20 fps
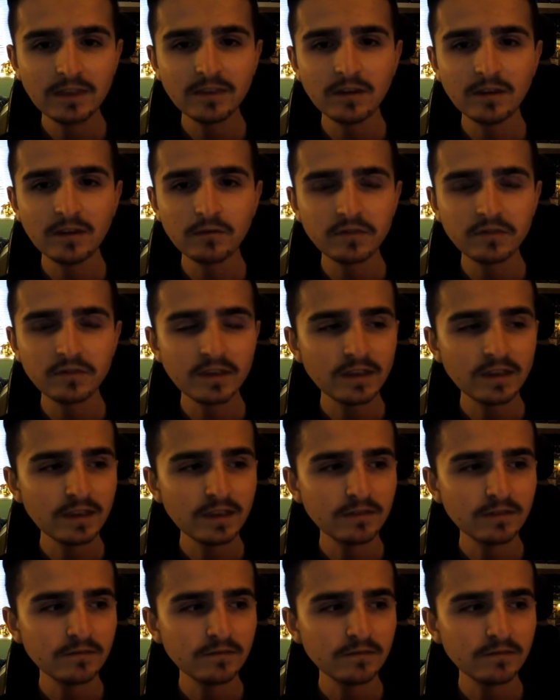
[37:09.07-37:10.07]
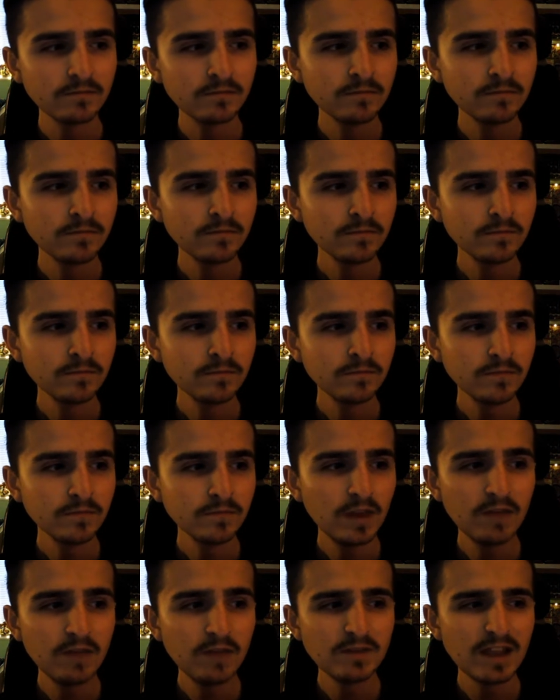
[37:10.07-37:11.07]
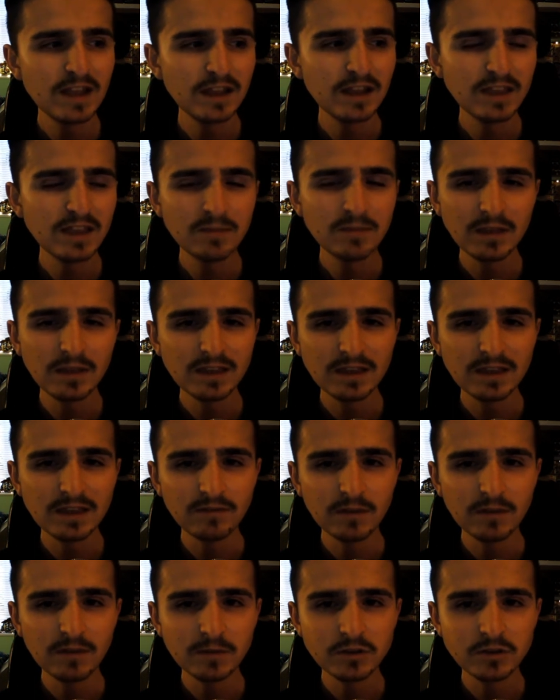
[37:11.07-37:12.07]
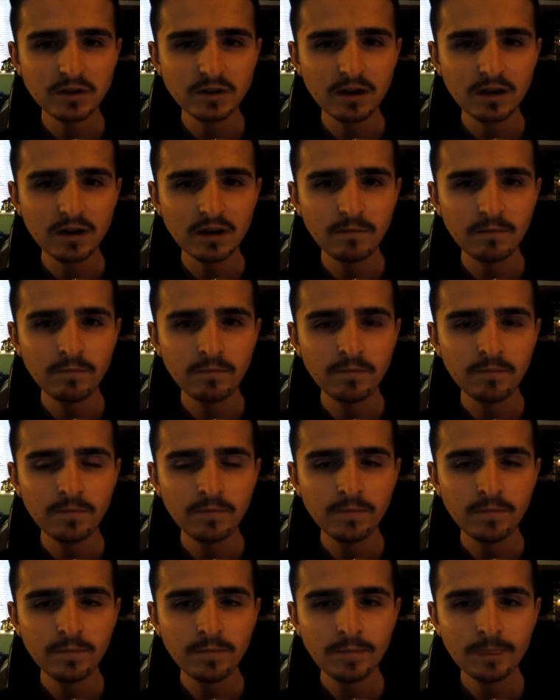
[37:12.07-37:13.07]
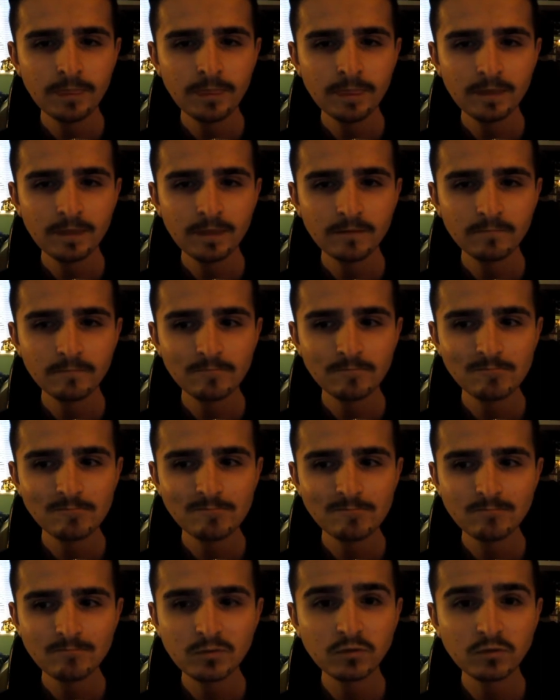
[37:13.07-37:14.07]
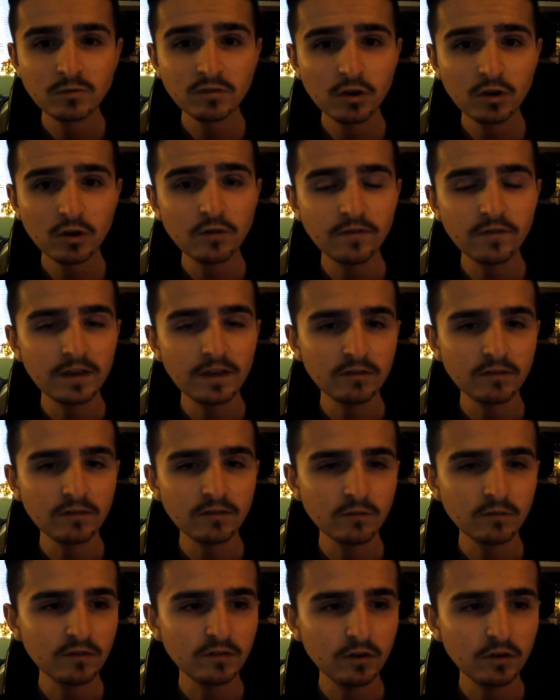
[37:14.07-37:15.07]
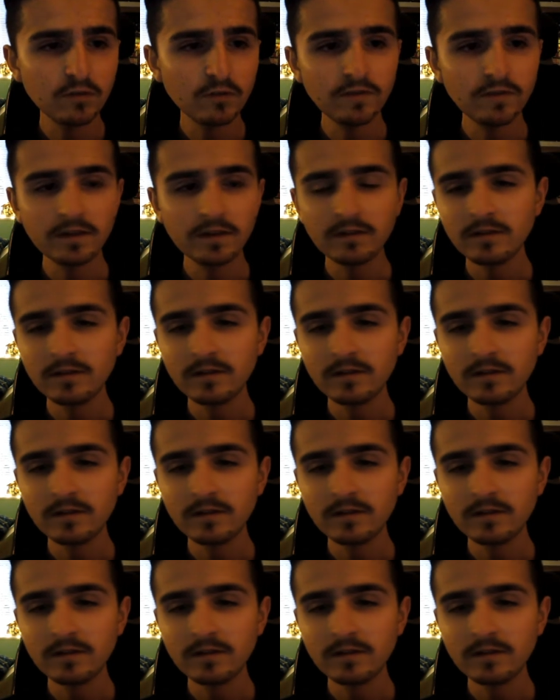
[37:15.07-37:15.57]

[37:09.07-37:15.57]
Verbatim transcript: Obviously didn't. Every now and then, but I didn't have that much time. Which was a good thing. It's always a good thing.